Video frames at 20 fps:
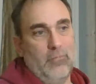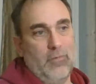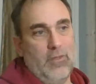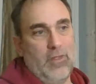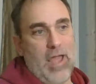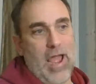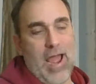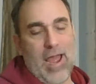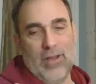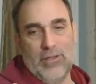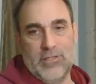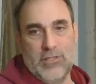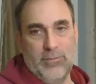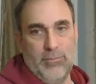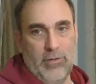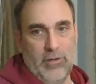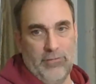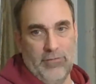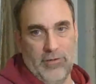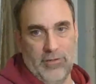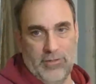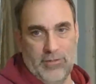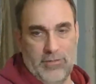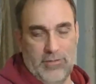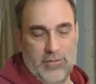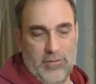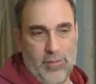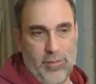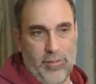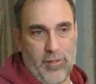that's a bit of a
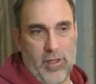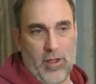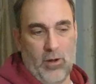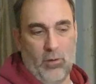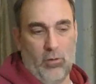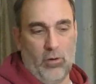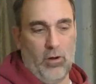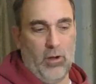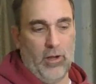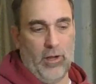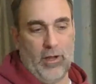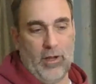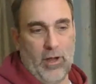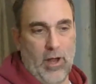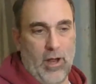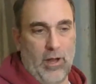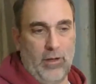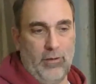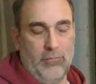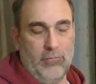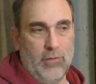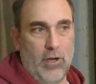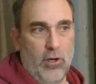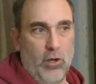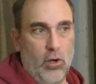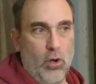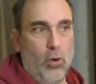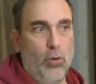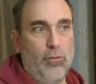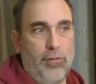thing where like I, I
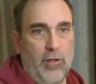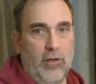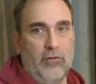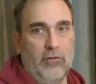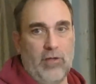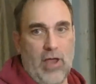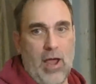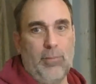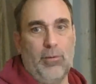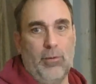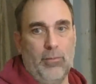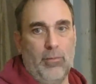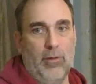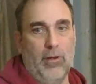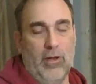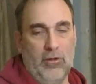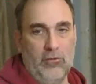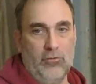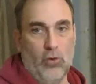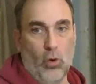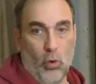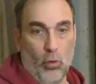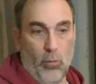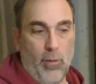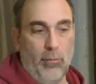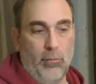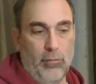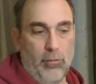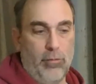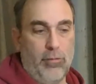know things happen, but I just don't
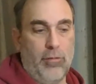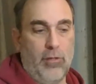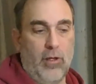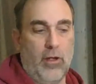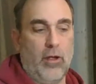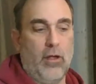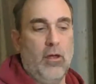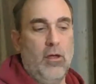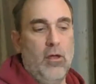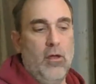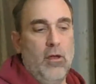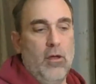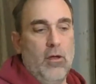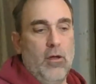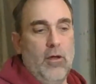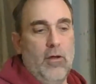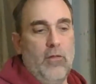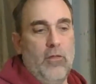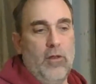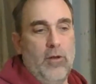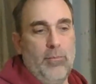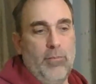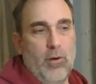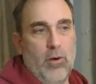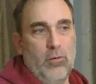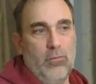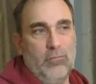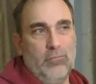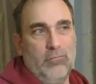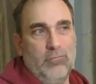remember the thing. And then
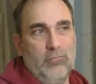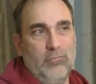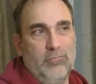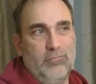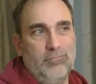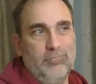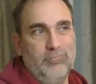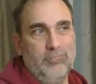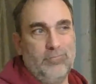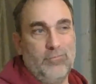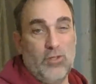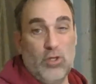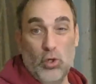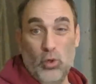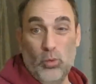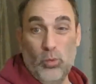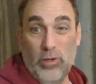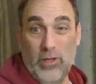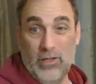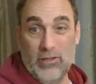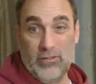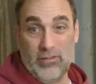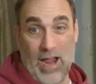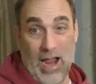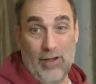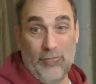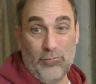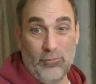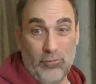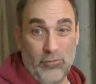about two weeks
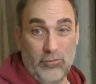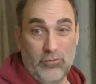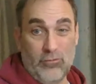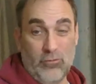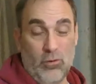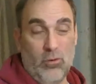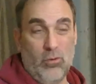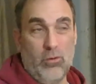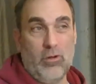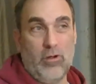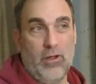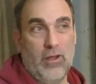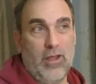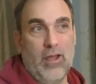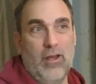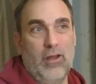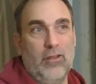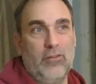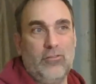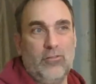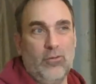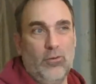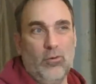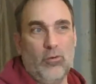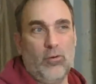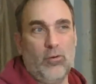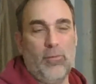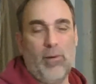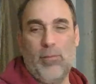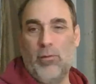after the stroke, again, I still
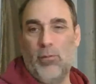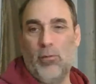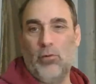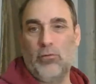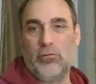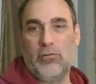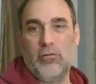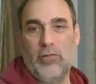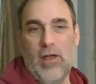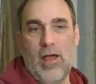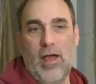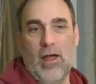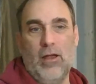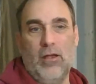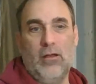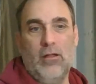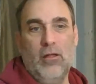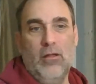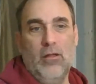don't remember most of that.